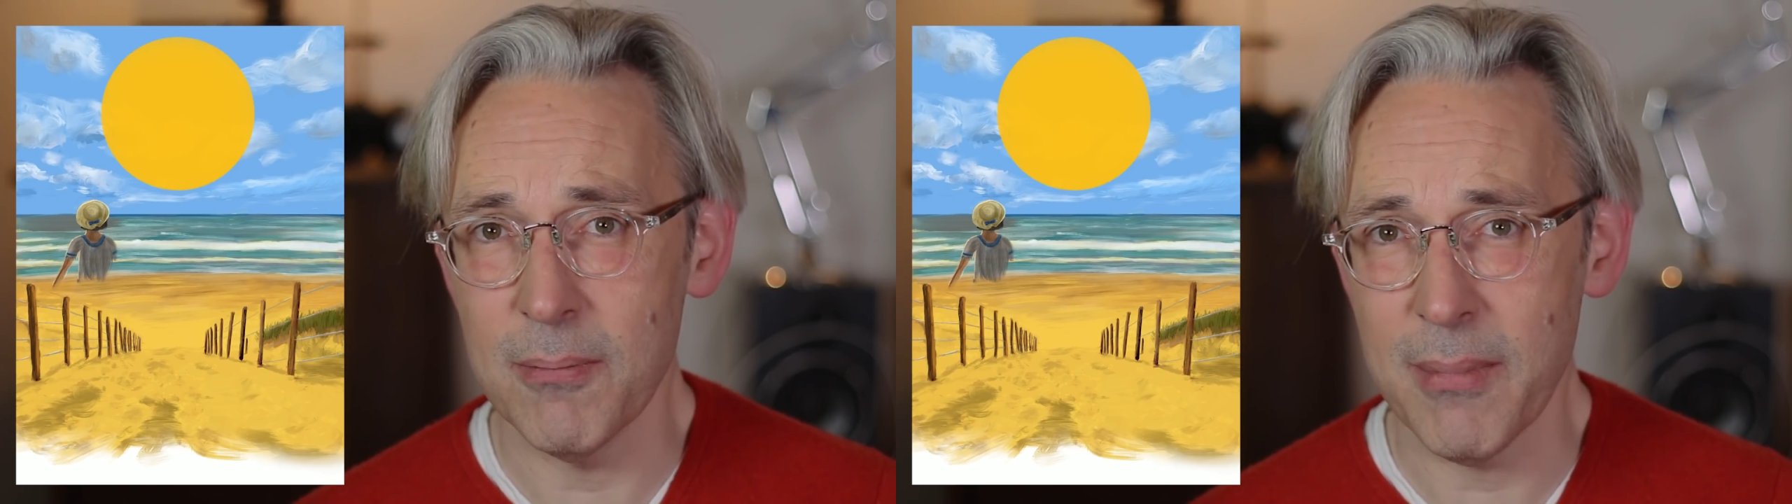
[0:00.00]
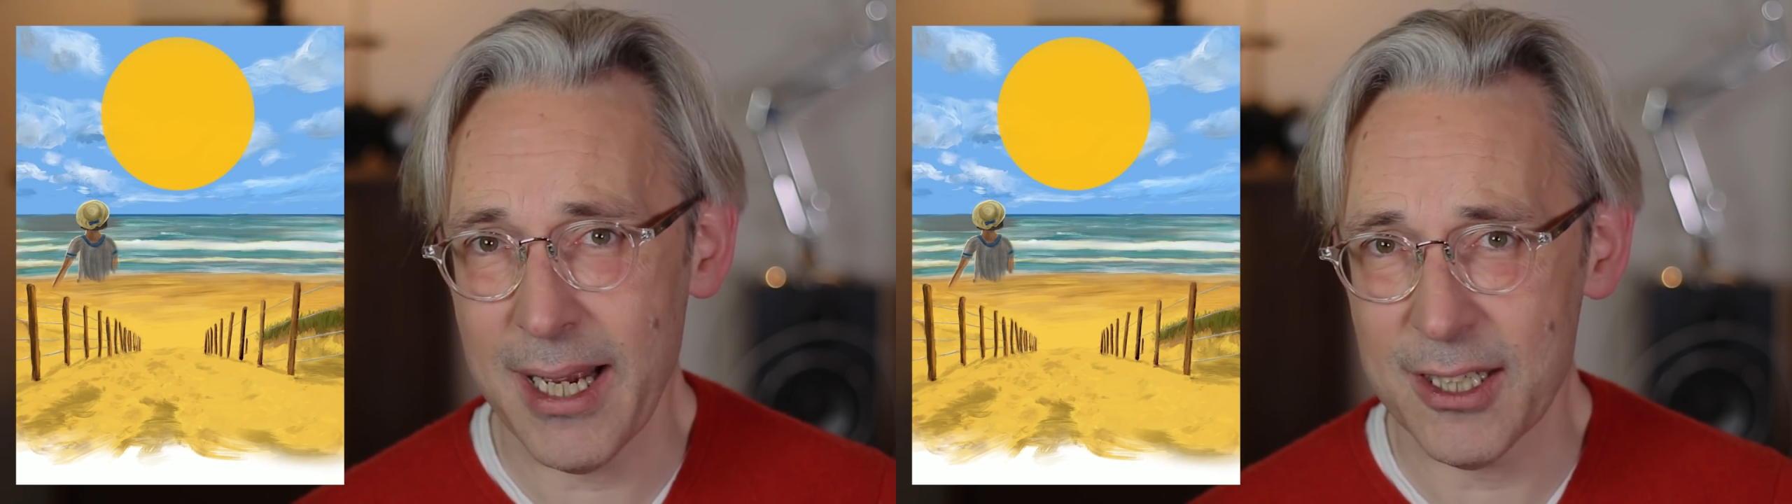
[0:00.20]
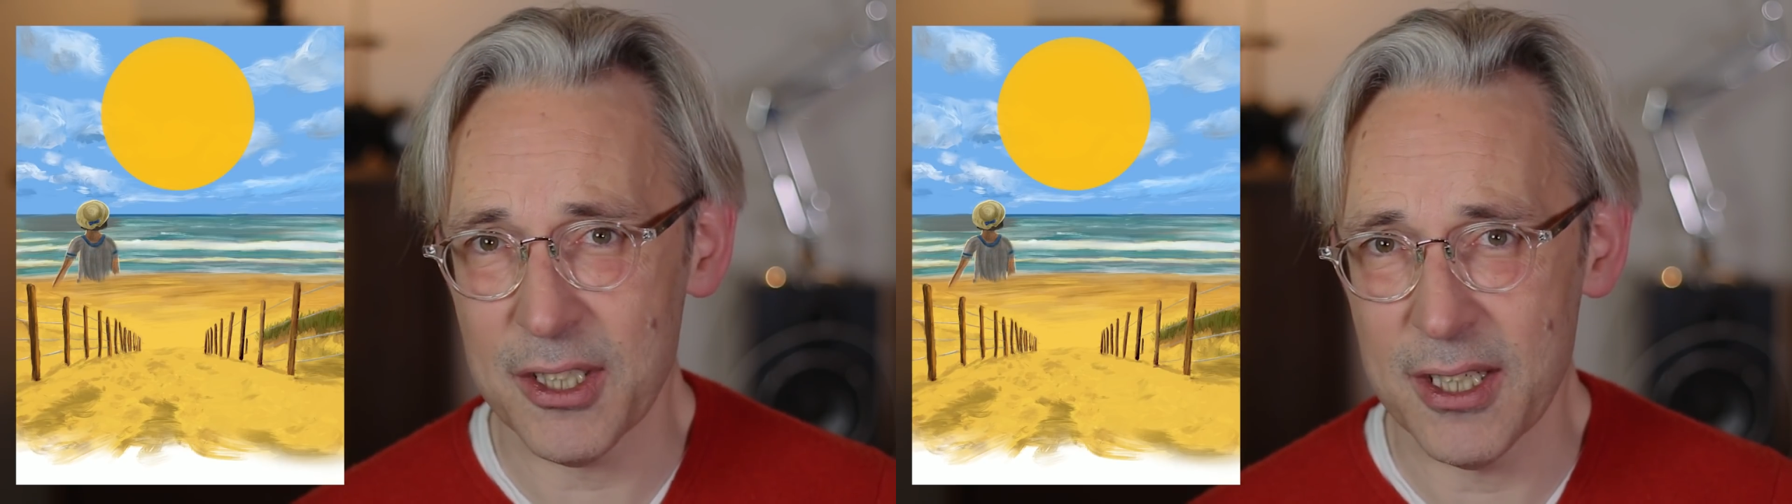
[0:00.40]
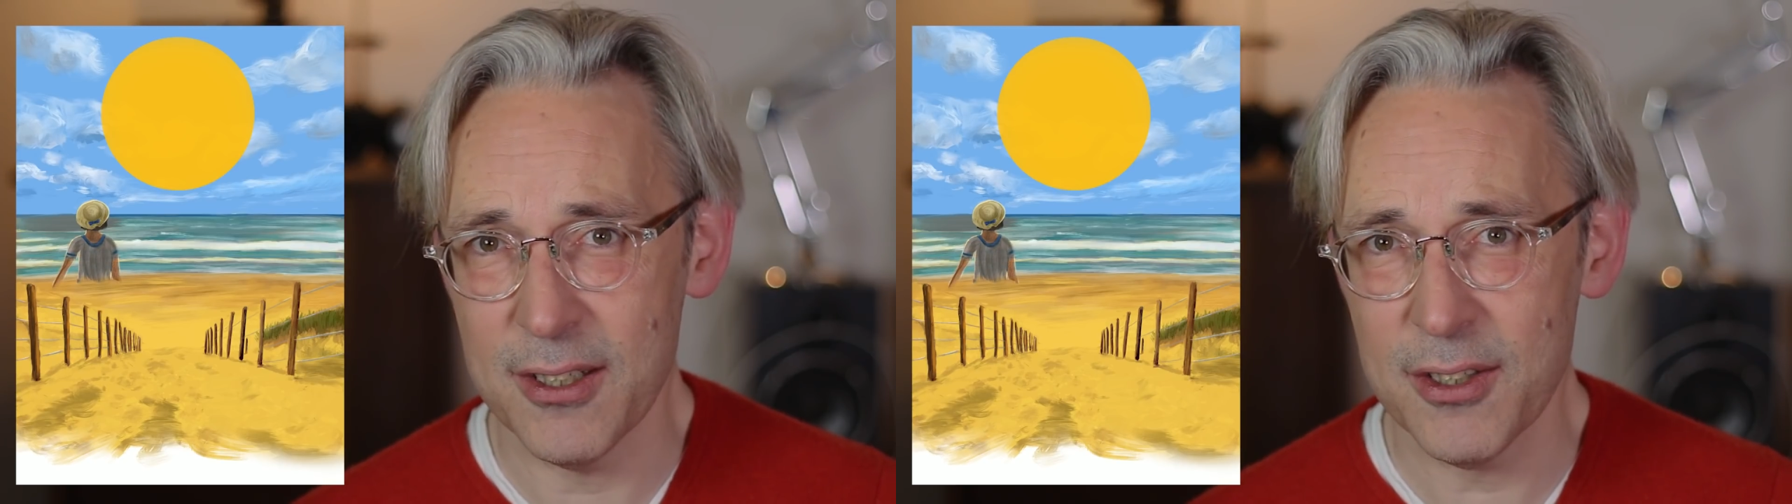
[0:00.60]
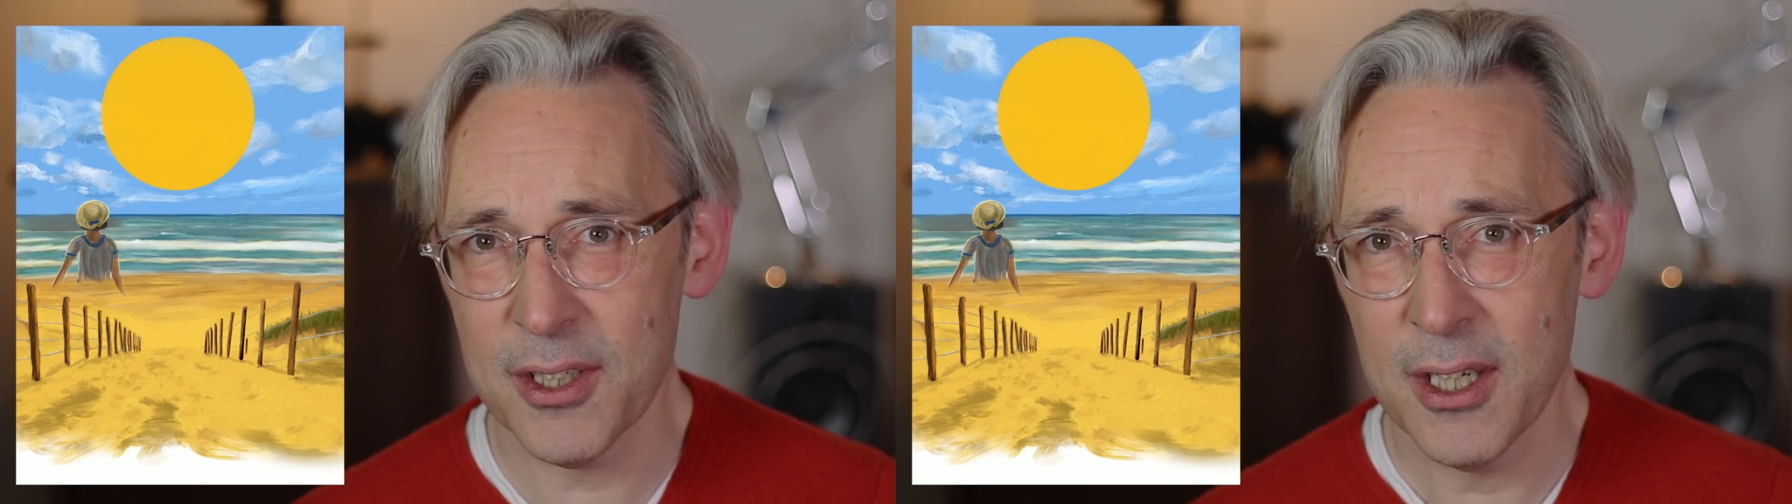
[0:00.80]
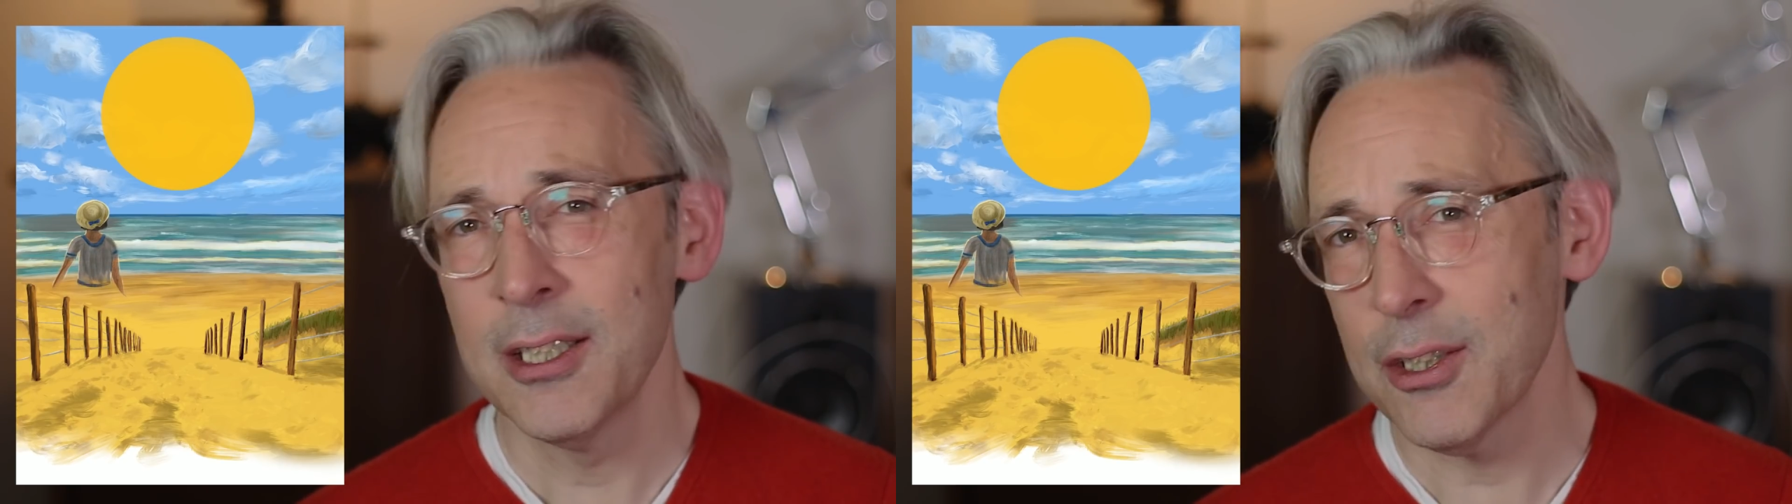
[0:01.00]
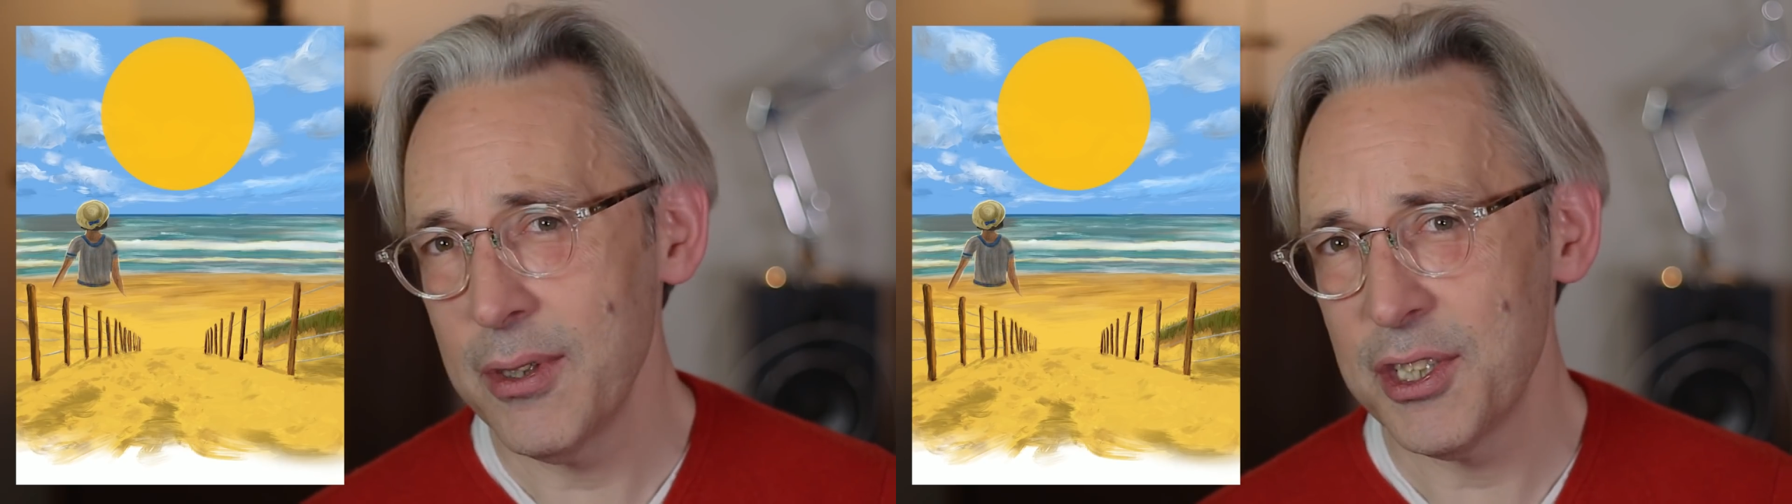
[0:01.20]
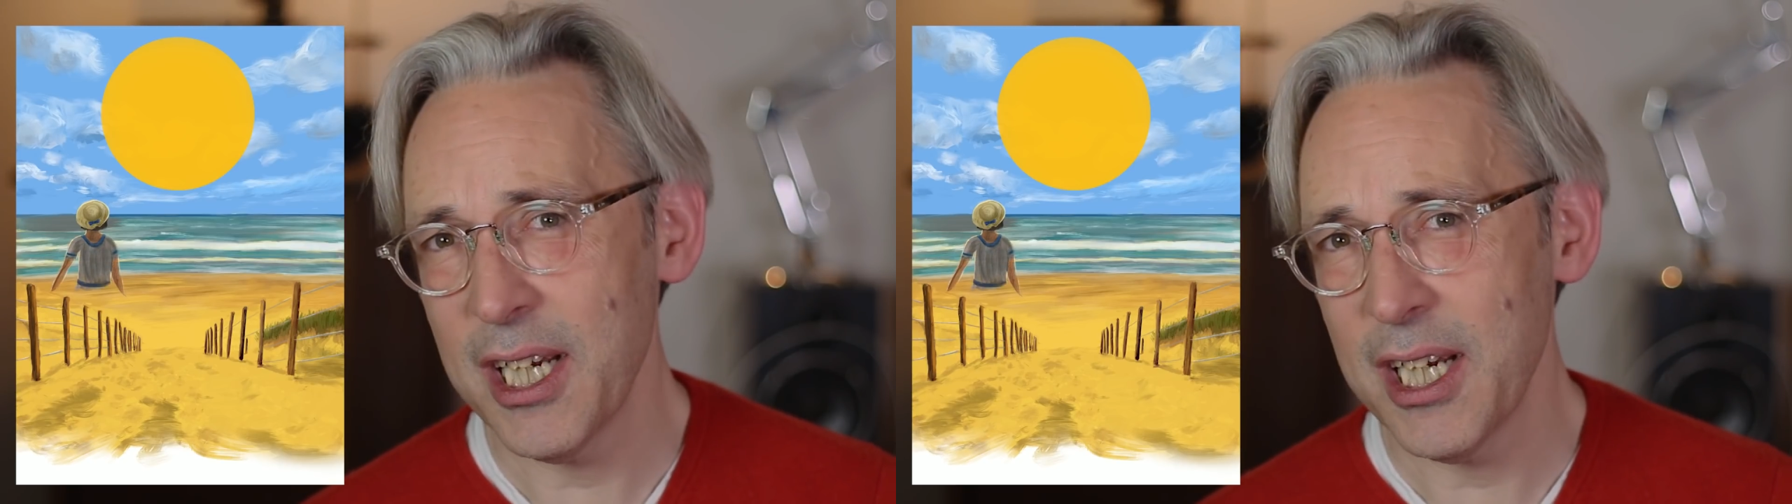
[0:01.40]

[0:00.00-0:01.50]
magazines. So in